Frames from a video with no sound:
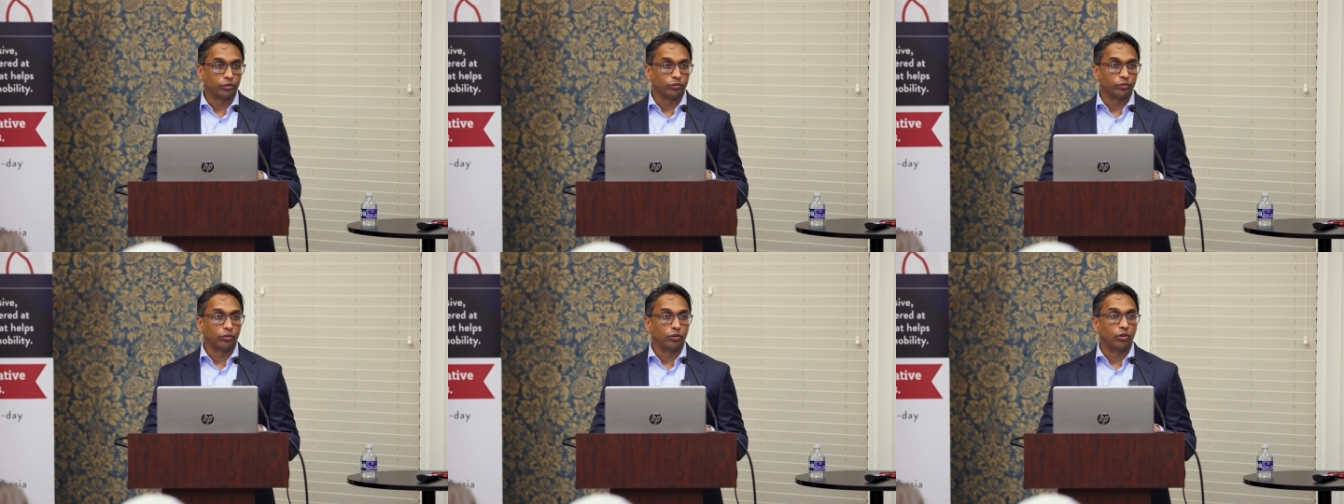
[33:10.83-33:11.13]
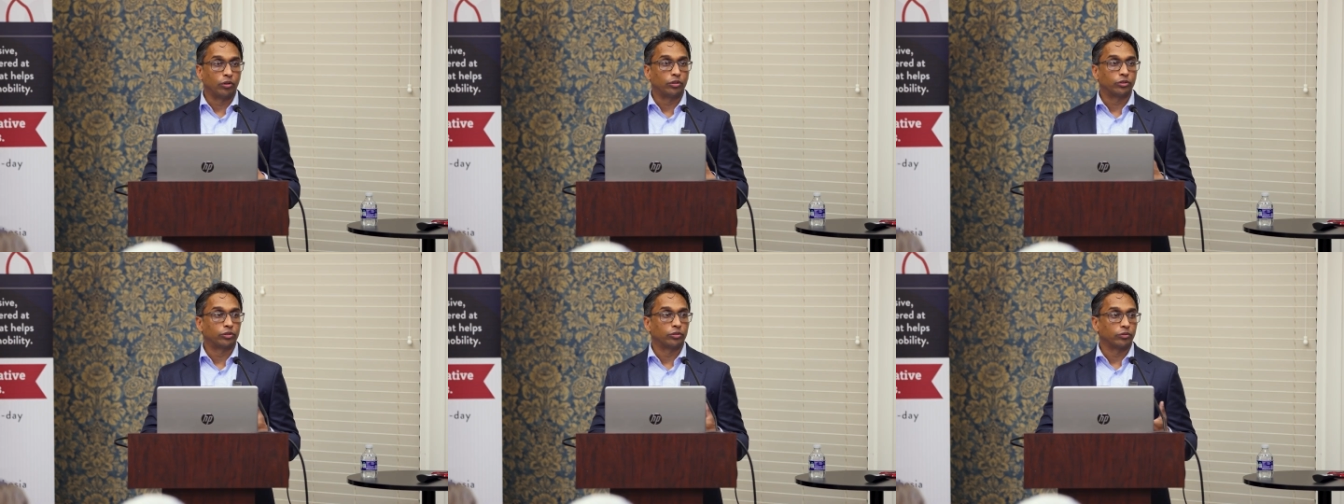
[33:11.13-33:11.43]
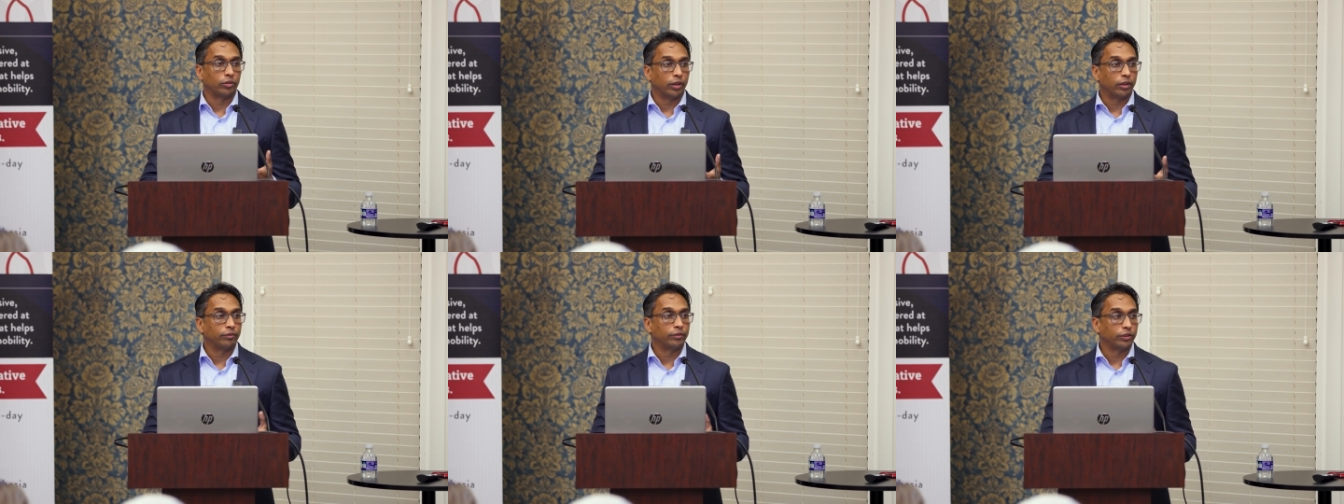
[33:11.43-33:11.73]
who
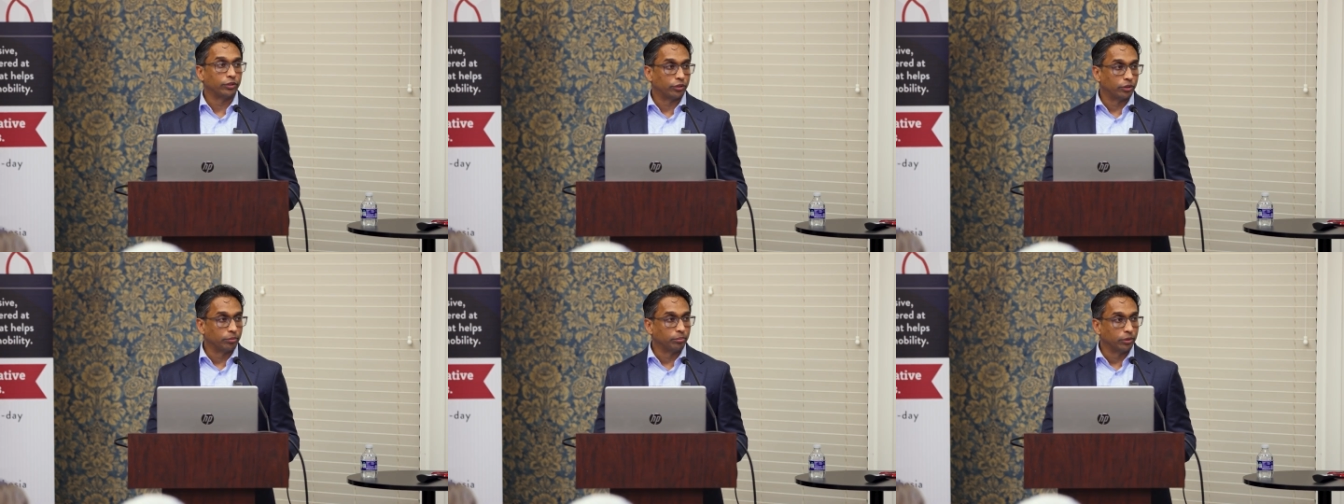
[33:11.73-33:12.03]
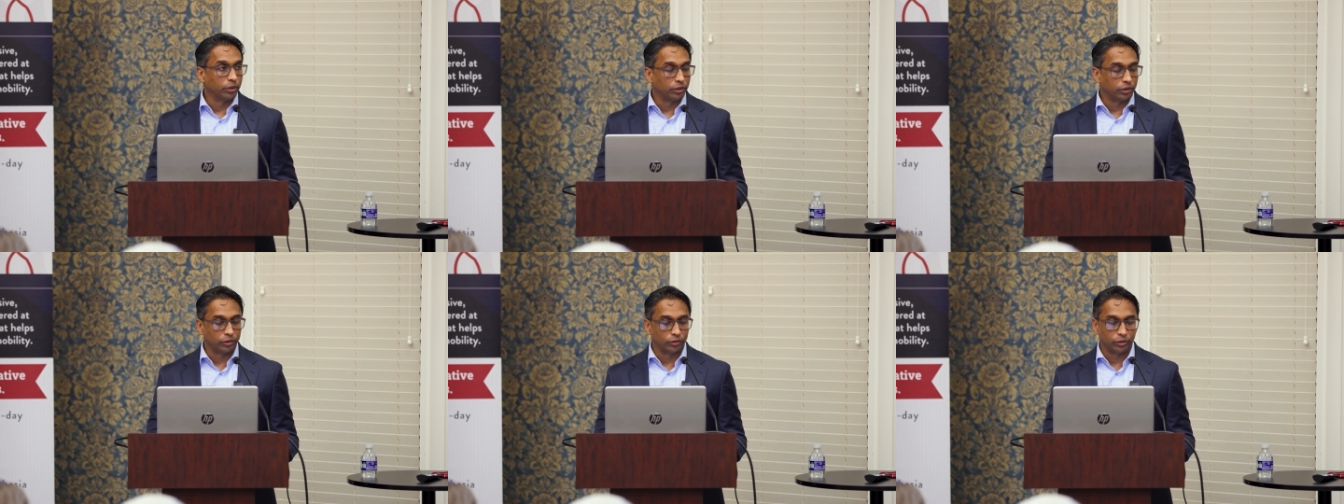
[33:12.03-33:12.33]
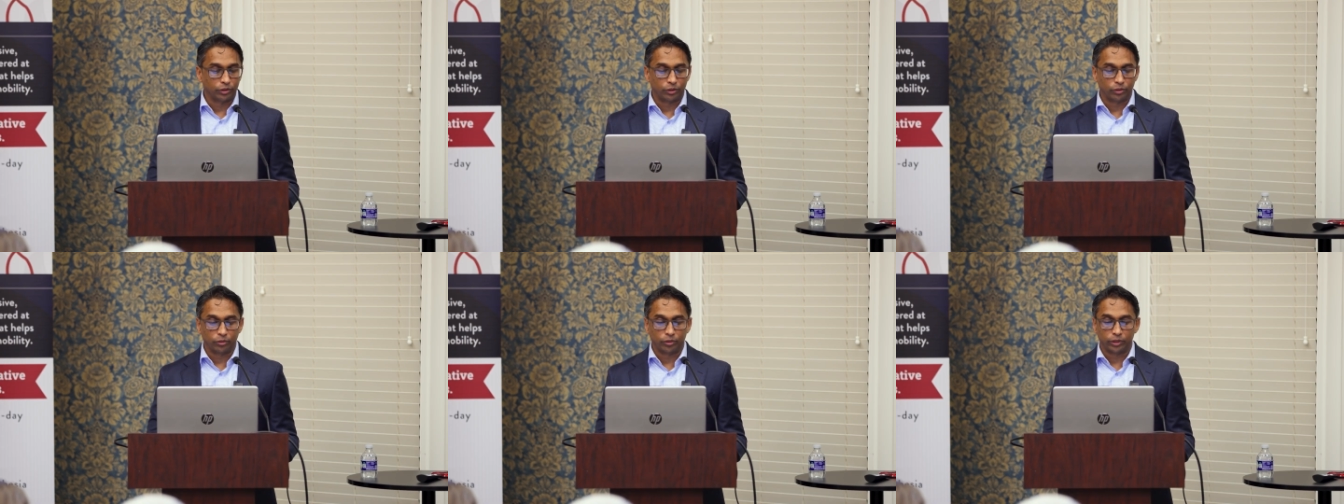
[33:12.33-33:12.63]
also have instability of
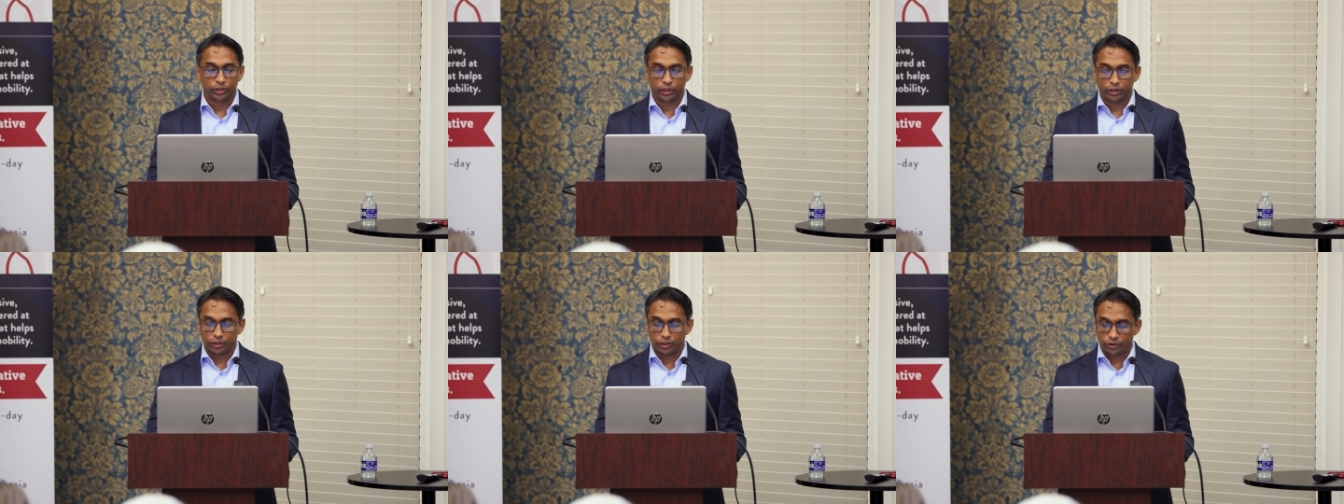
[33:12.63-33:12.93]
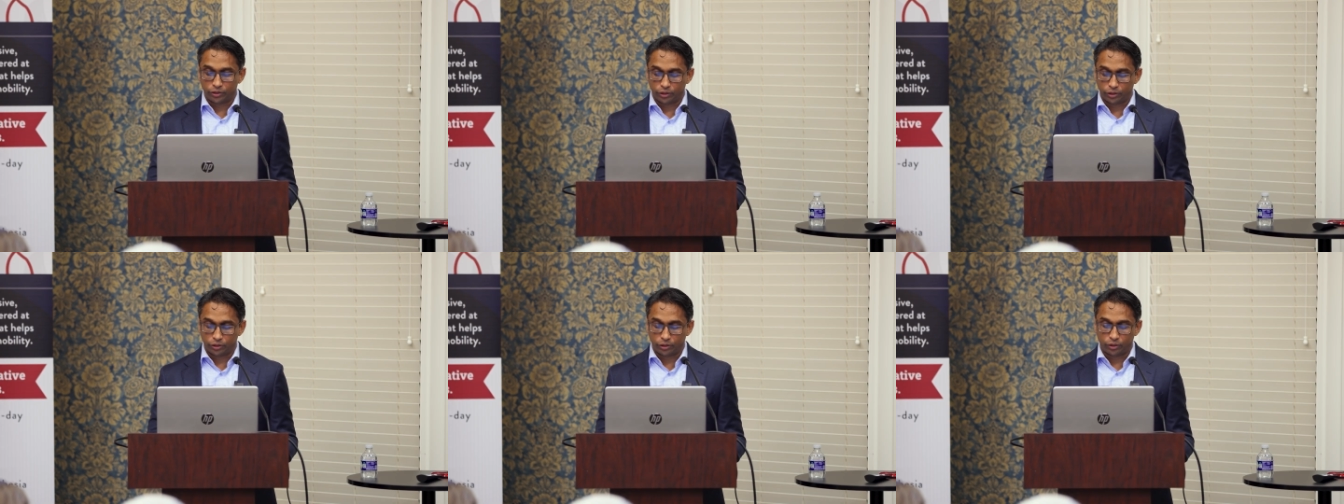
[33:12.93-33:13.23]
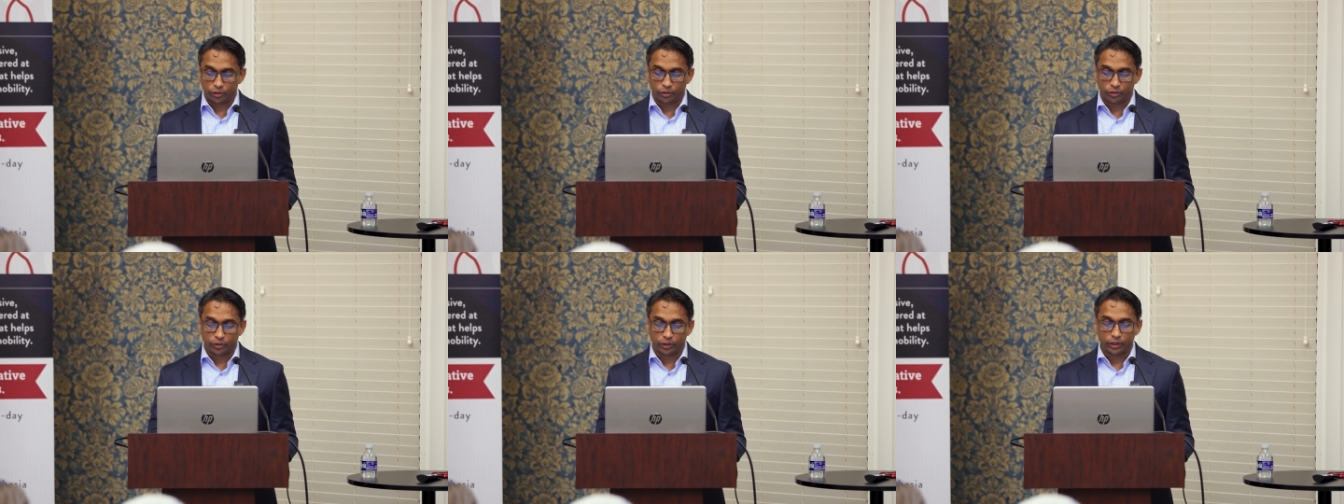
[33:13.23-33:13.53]
the joint. It doesn't
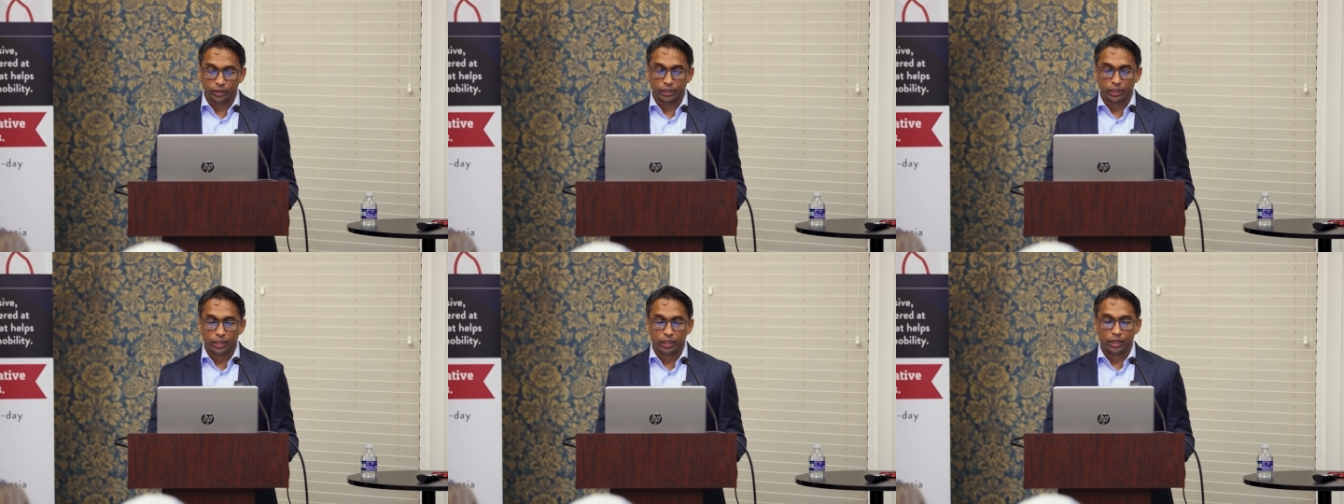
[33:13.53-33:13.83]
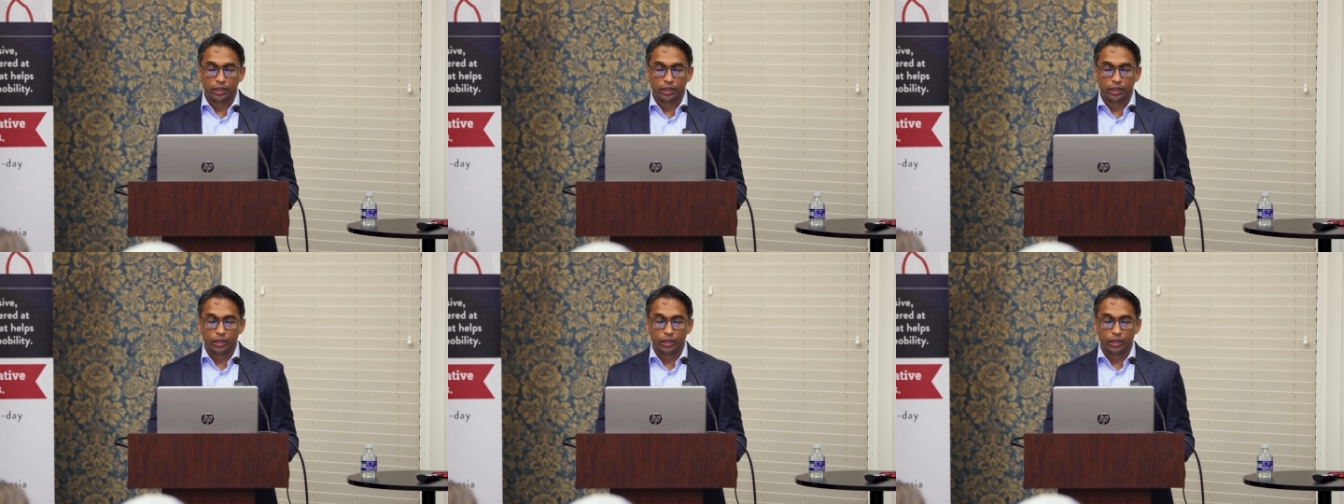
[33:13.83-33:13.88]
cure it.